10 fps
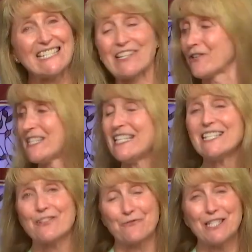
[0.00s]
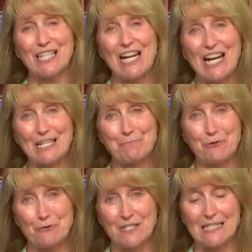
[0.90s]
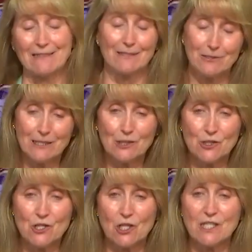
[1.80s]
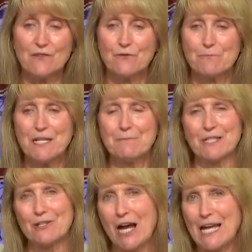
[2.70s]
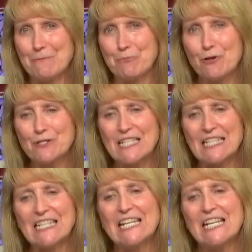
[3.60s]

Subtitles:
Sardines are really high in protein. They're a little salty for me, but they're high in protein.